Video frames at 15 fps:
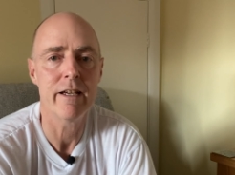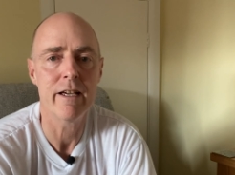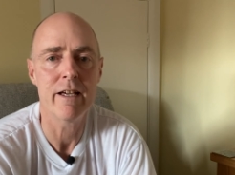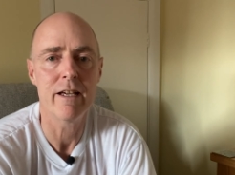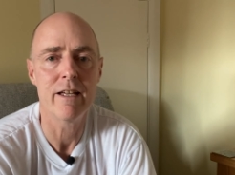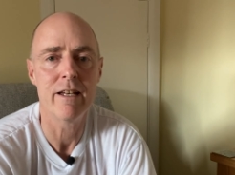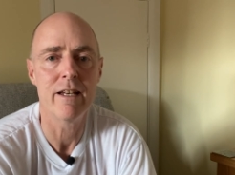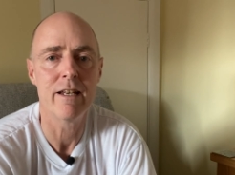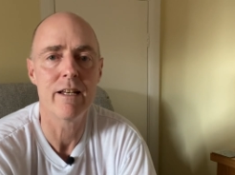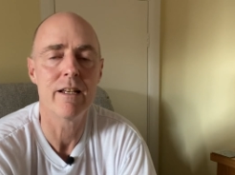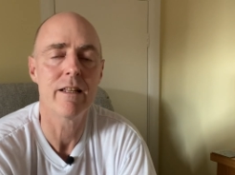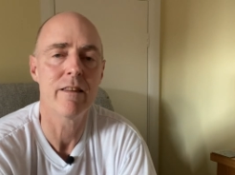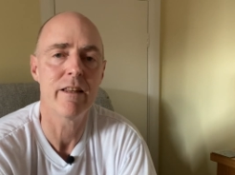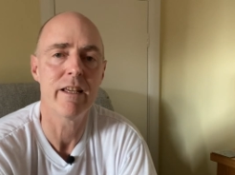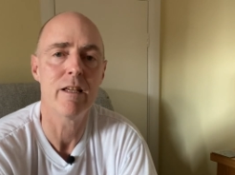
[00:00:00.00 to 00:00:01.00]
in
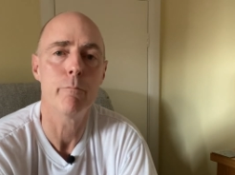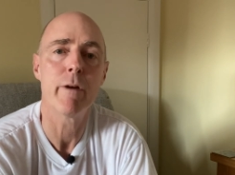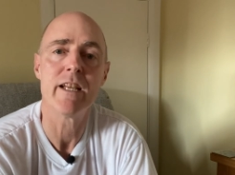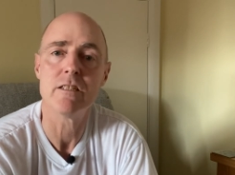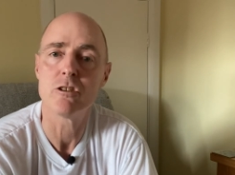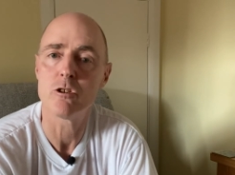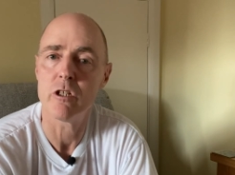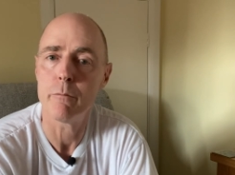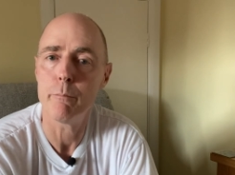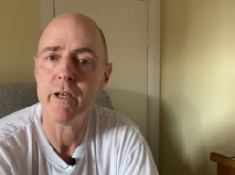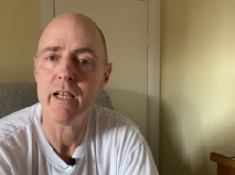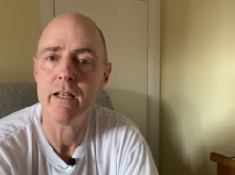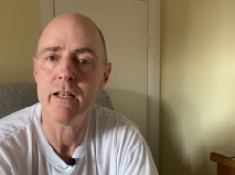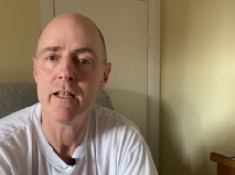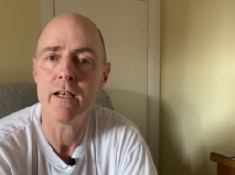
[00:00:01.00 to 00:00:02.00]
the mainstream
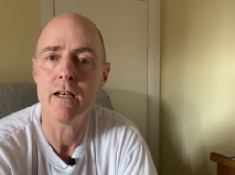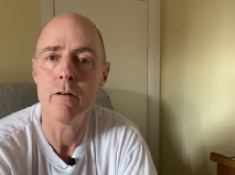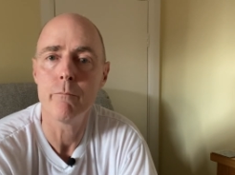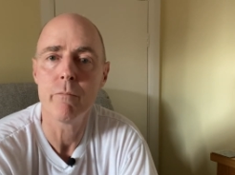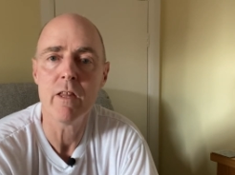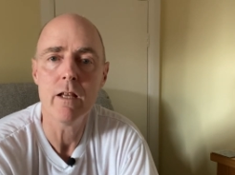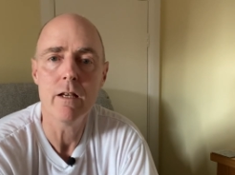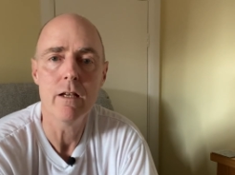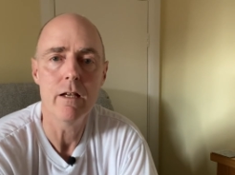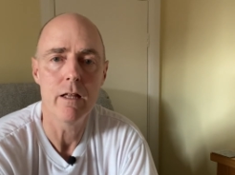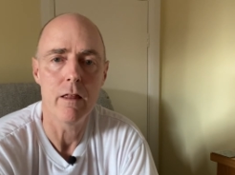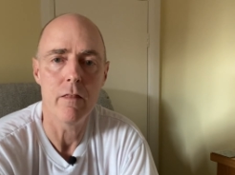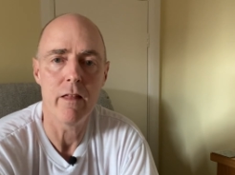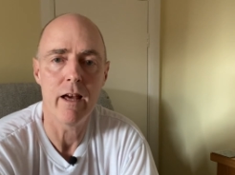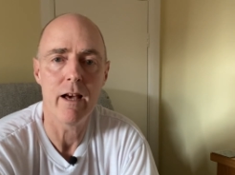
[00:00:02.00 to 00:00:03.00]
media
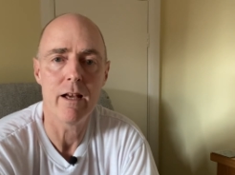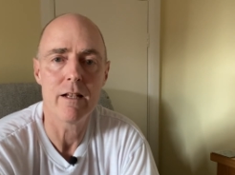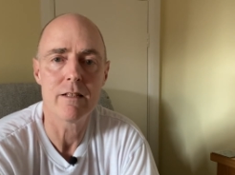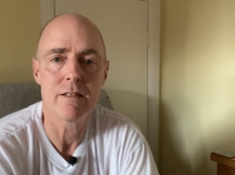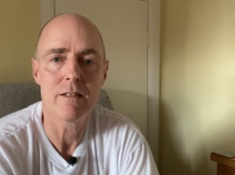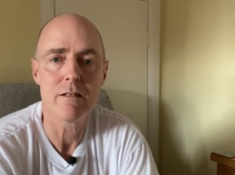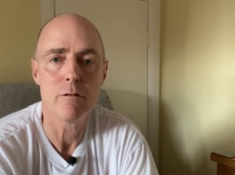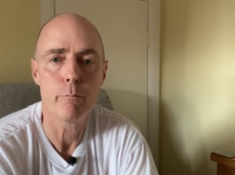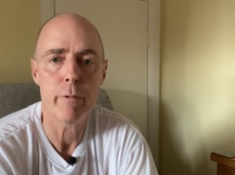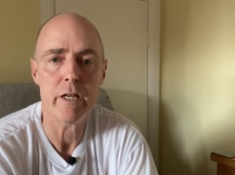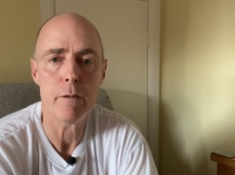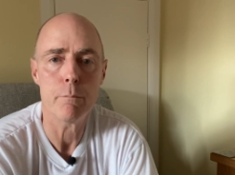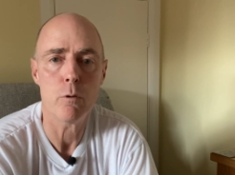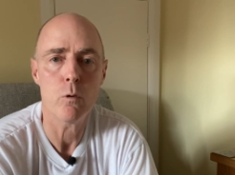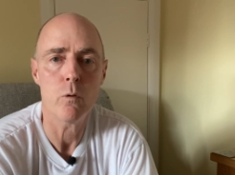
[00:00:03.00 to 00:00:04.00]
that
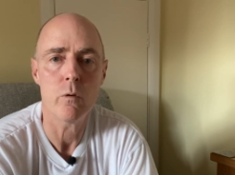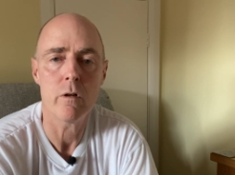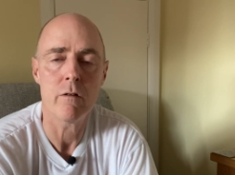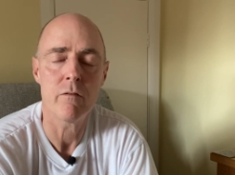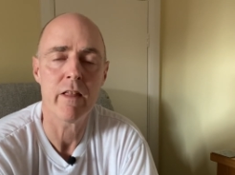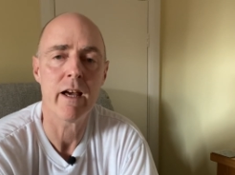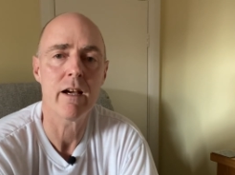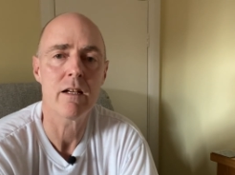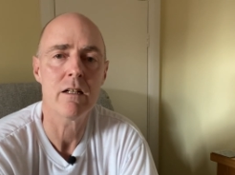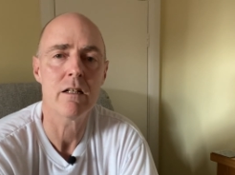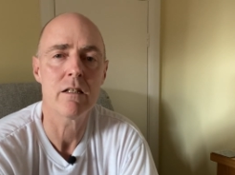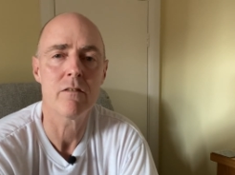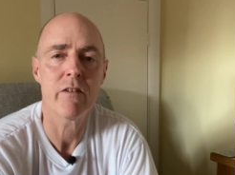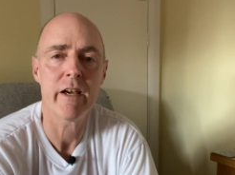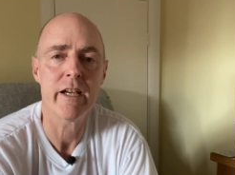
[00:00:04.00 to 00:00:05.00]
people of that
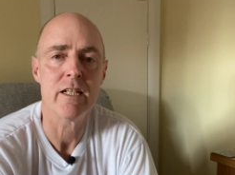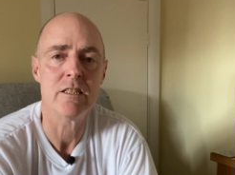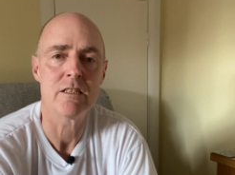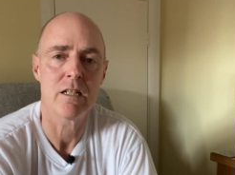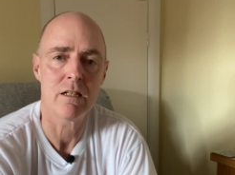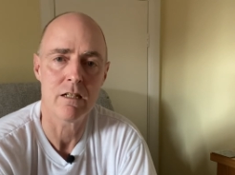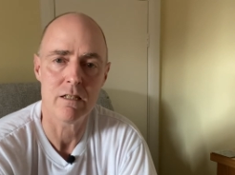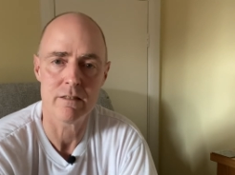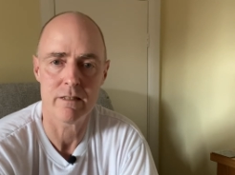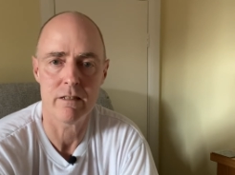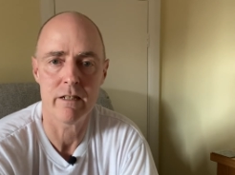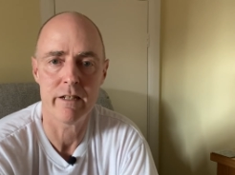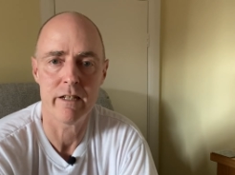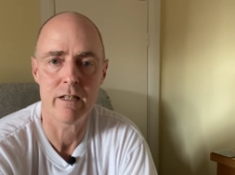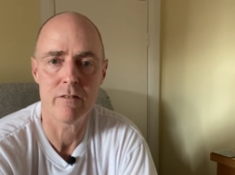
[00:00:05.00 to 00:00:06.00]
kind of age are
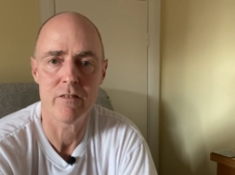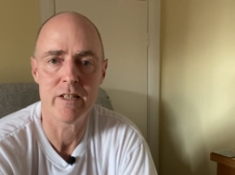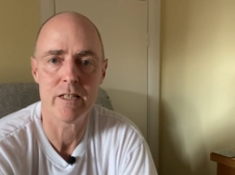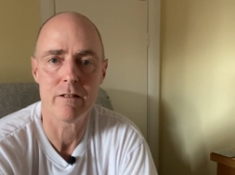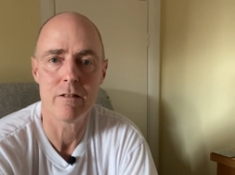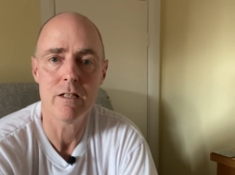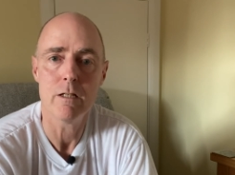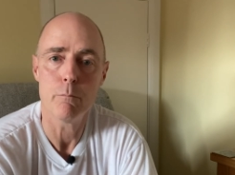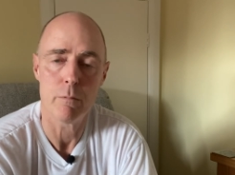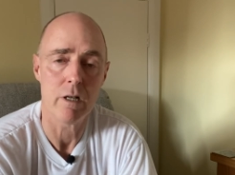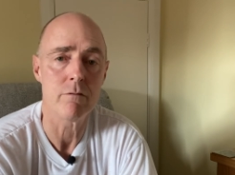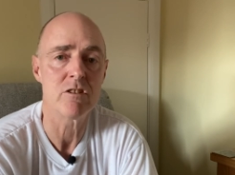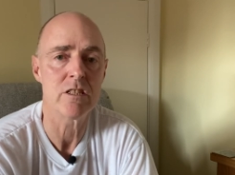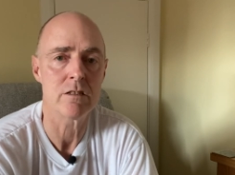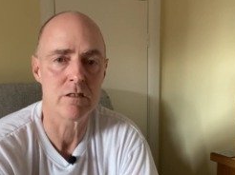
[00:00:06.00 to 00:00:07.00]
dying of it, but
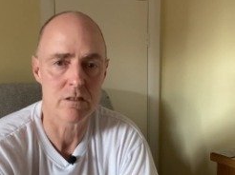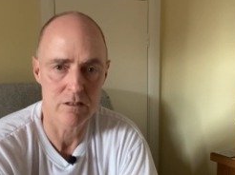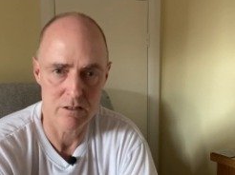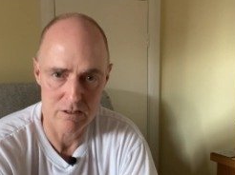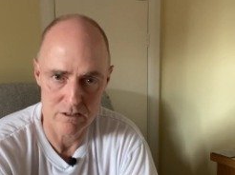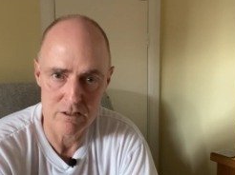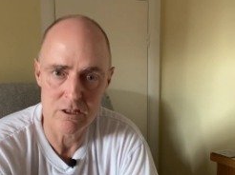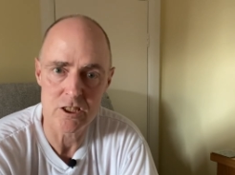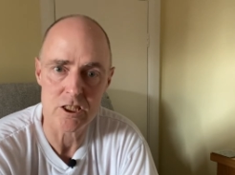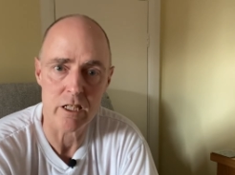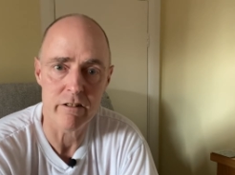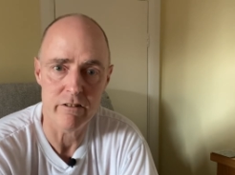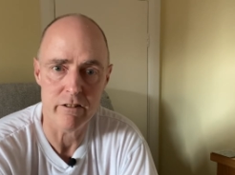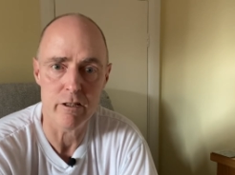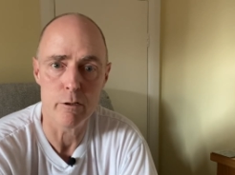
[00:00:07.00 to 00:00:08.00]
I've just
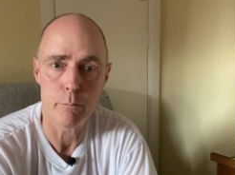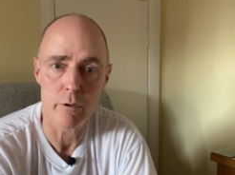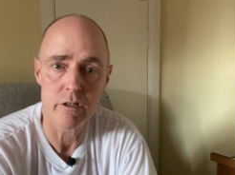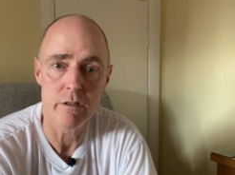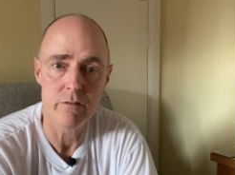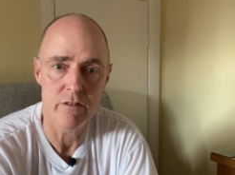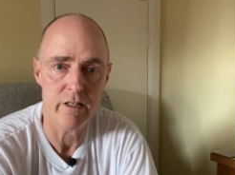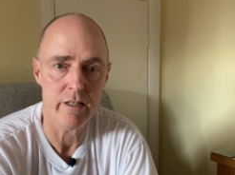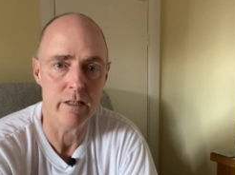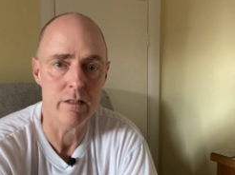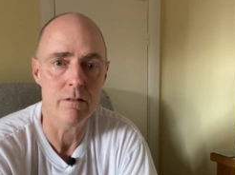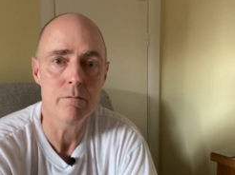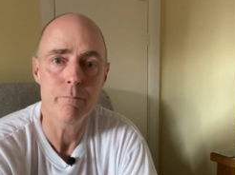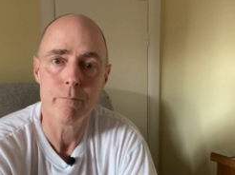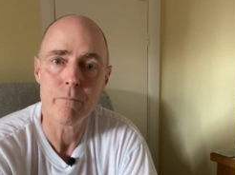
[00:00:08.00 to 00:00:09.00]
shown you, proved to
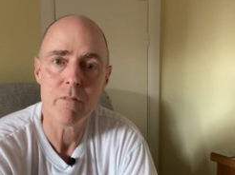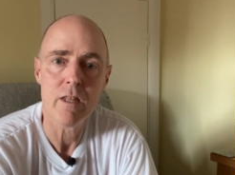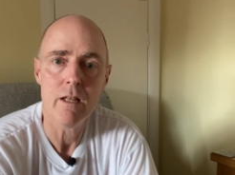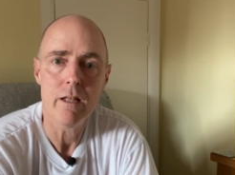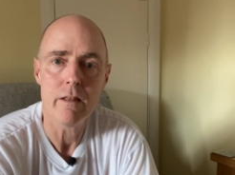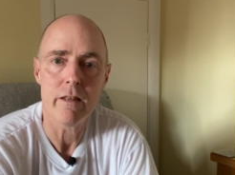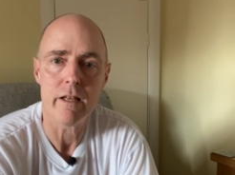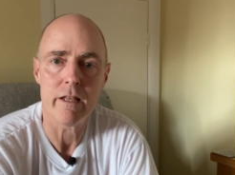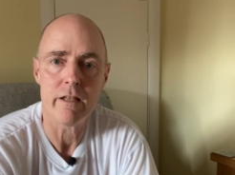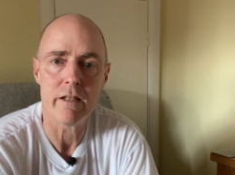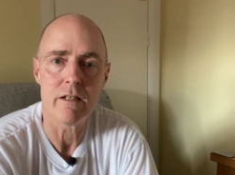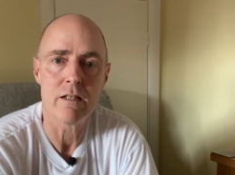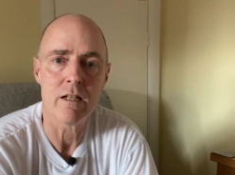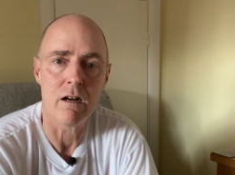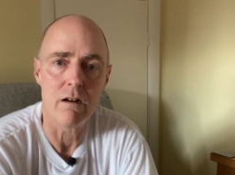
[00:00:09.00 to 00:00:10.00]
you, that you
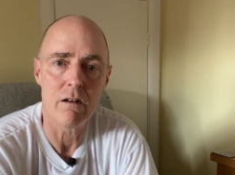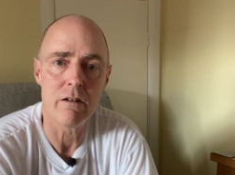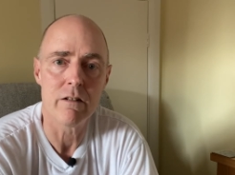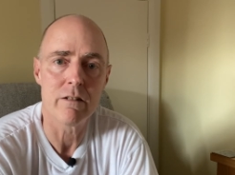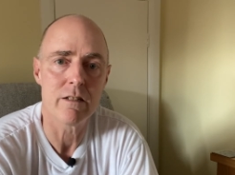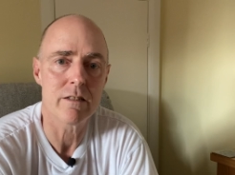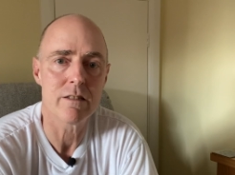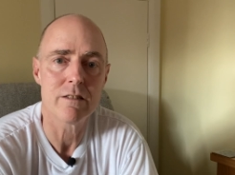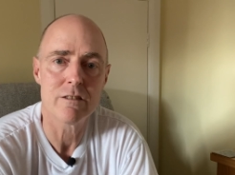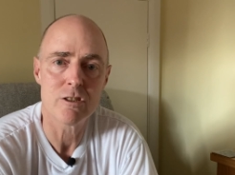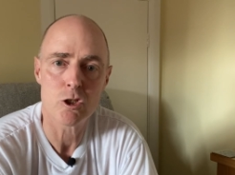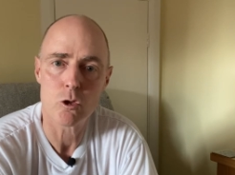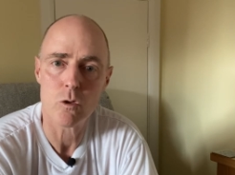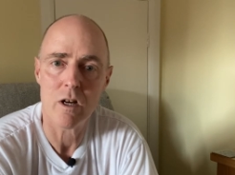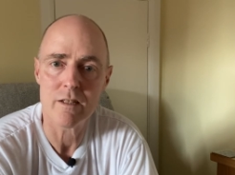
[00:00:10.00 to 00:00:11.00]
can't
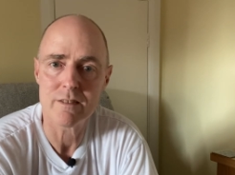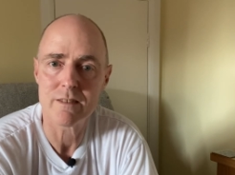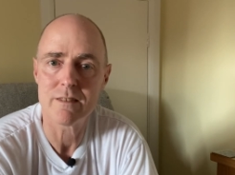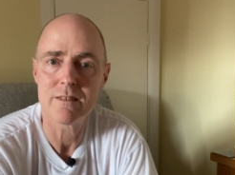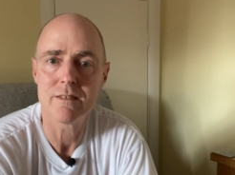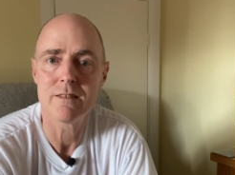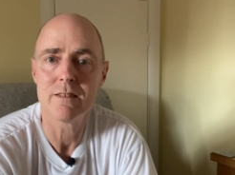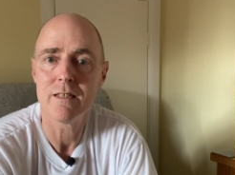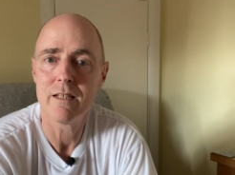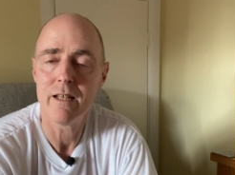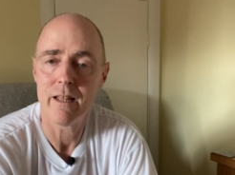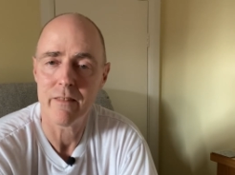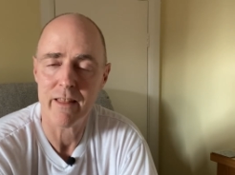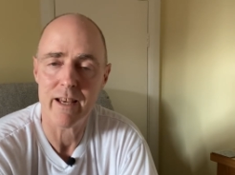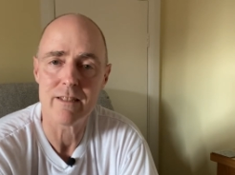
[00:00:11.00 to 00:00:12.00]
trust
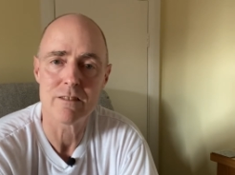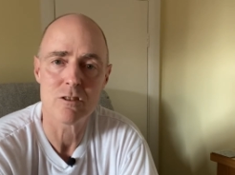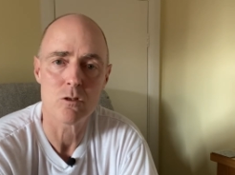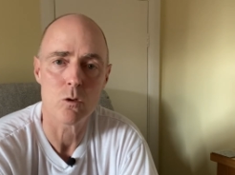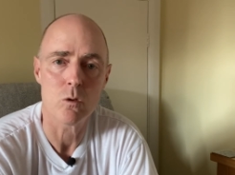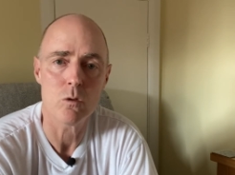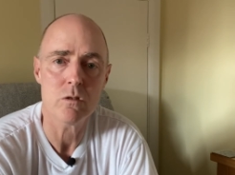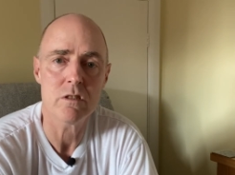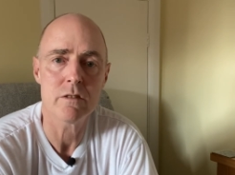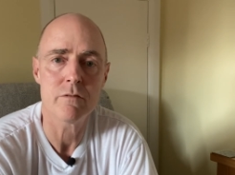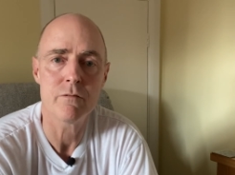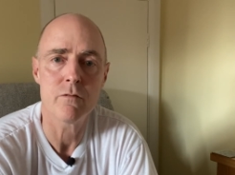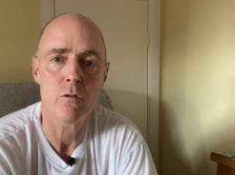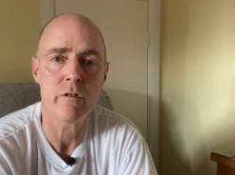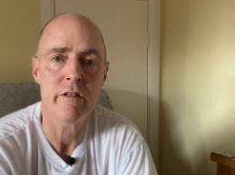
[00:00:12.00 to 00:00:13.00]
that source
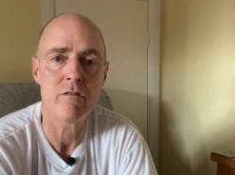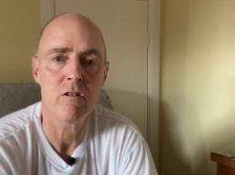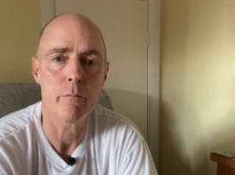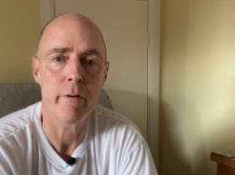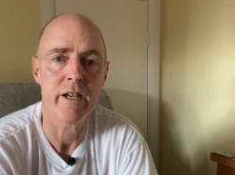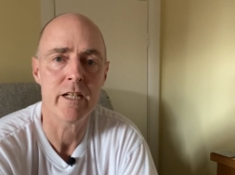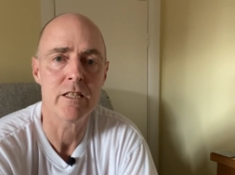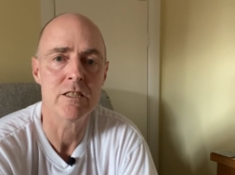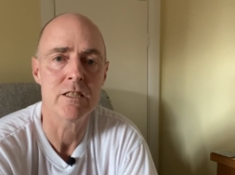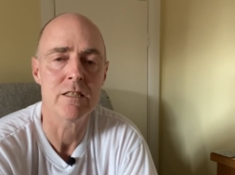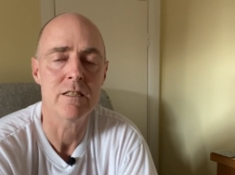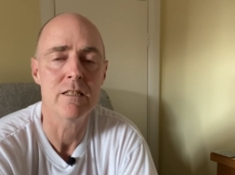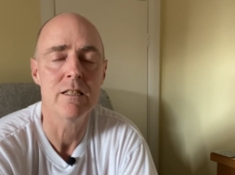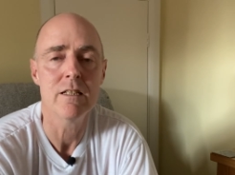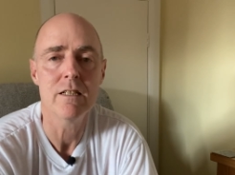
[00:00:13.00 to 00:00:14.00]
for
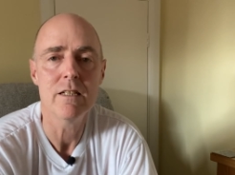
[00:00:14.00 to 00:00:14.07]
information.